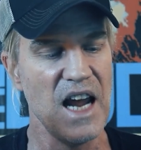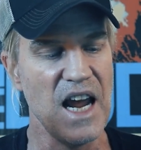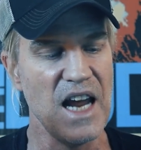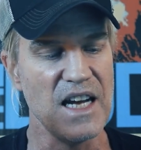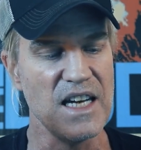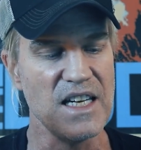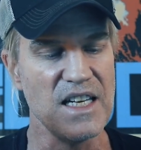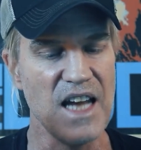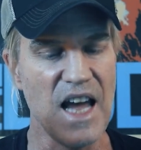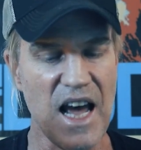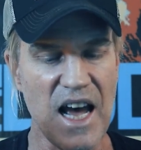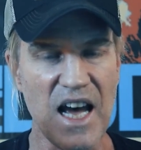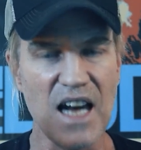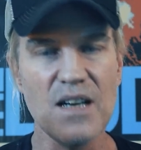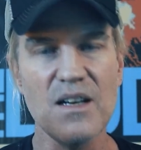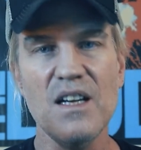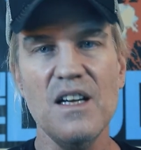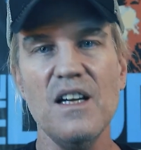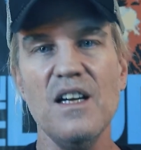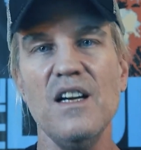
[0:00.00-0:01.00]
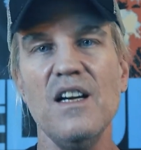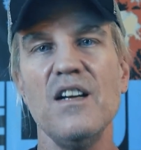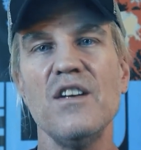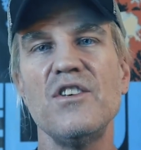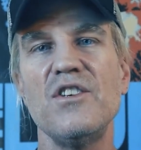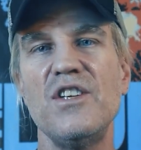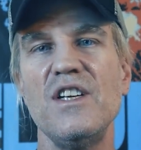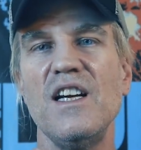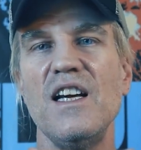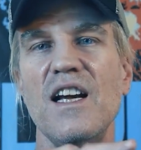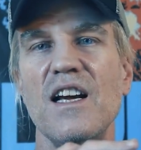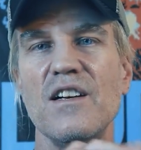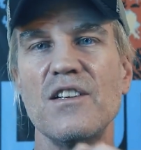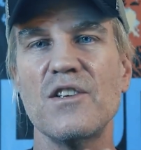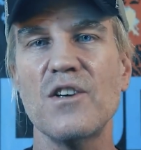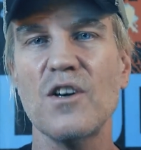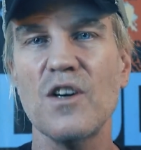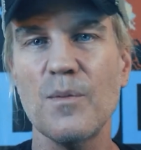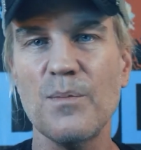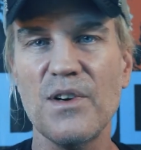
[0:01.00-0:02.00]
And yet, she
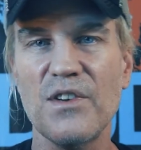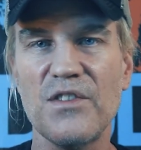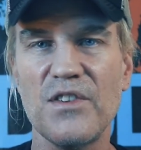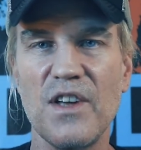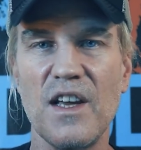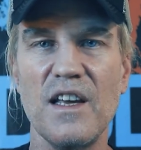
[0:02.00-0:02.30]
interprets